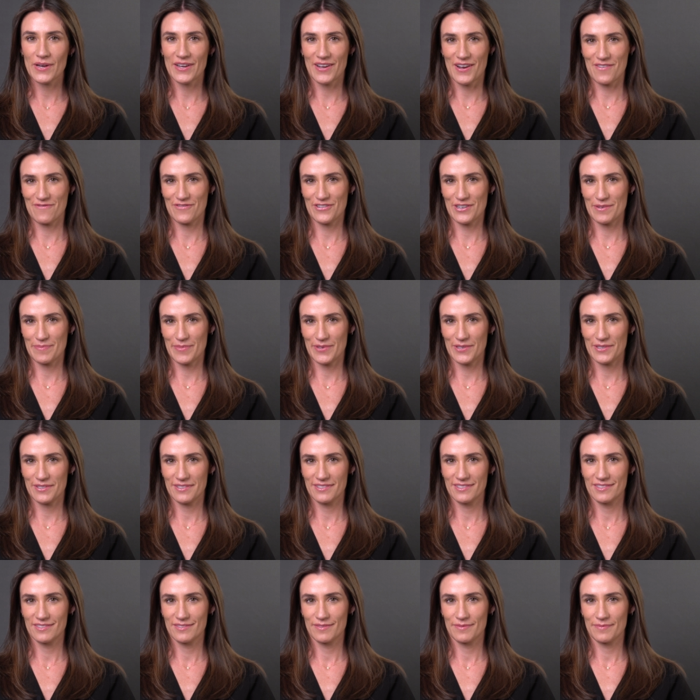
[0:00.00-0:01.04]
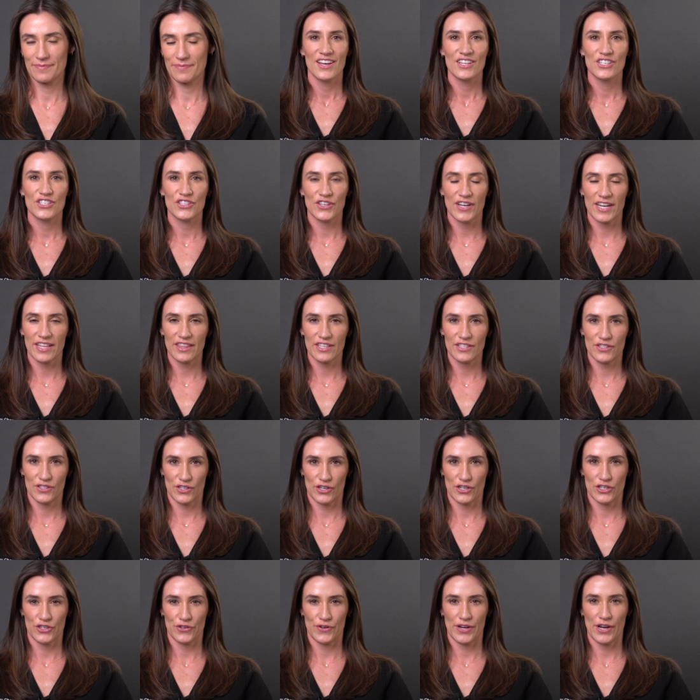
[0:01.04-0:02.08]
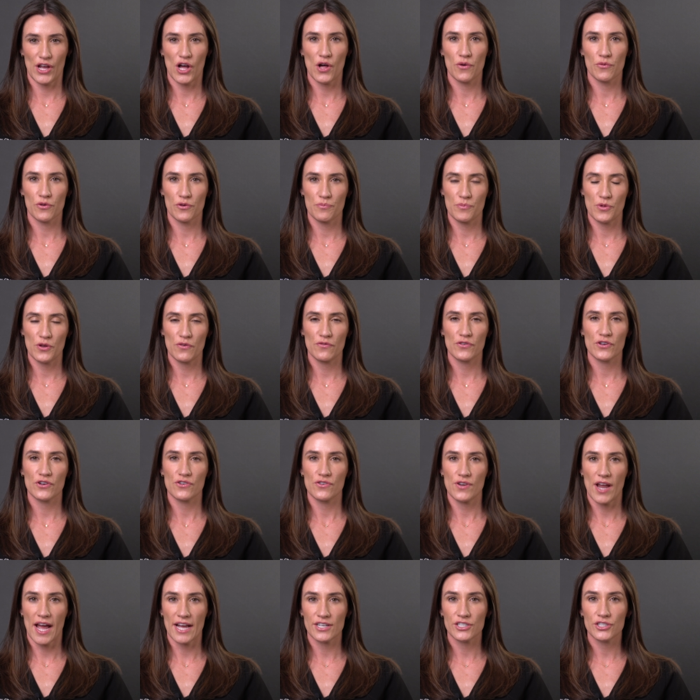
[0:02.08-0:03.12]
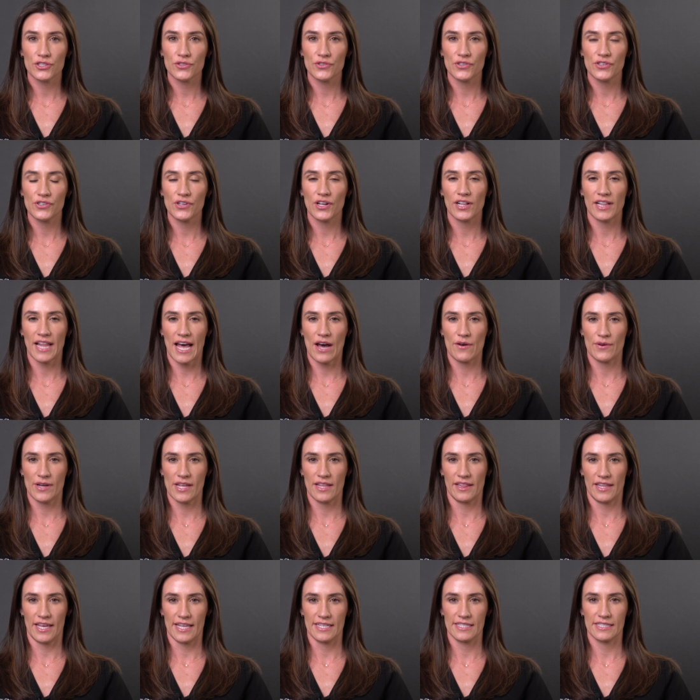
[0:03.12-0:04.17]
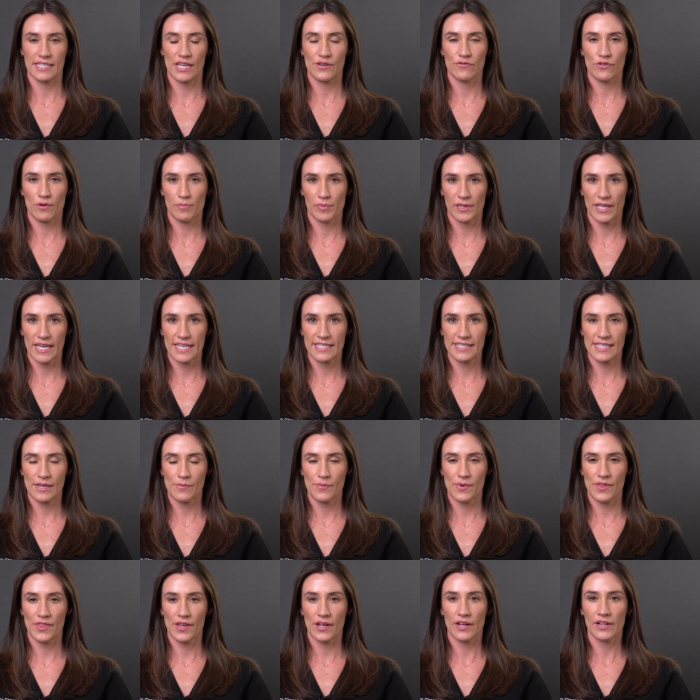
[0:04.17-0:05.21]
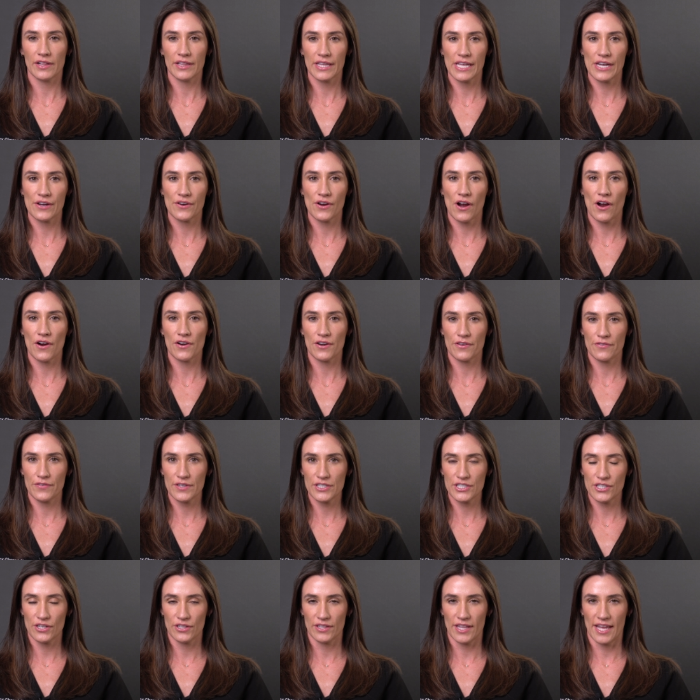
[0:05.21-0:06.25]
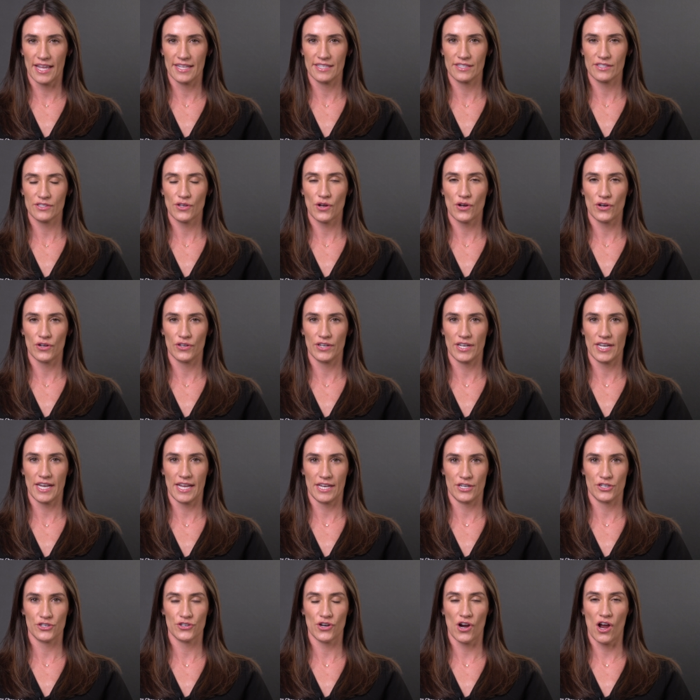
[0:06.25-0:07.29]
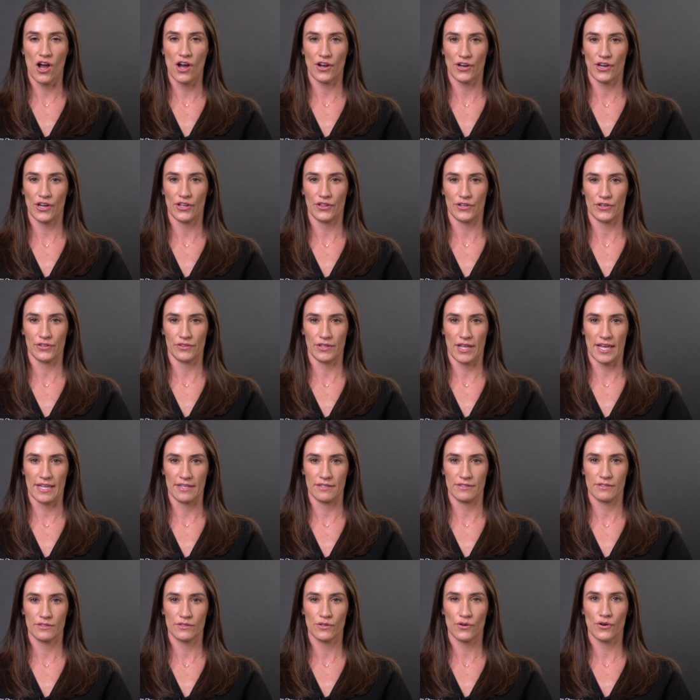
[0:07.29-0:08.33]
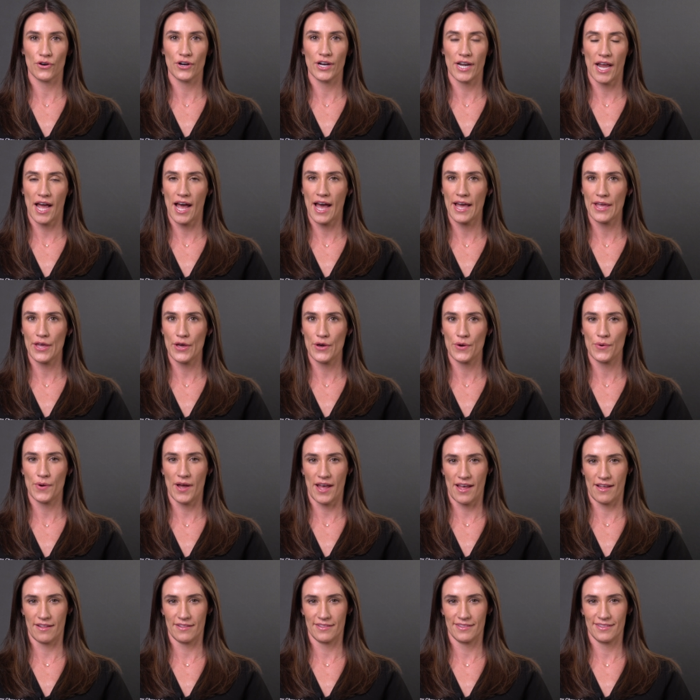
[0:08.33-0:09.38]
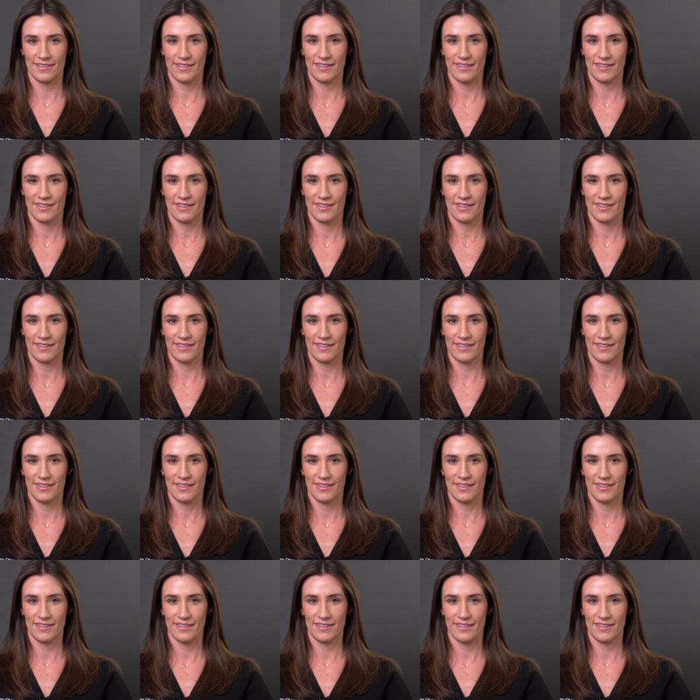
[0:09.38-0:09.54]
but comfortable. During the surgery, I'll remove your natural cloudy lens and replace it with a clear artificial lens called an intraocular lens, or an IOL.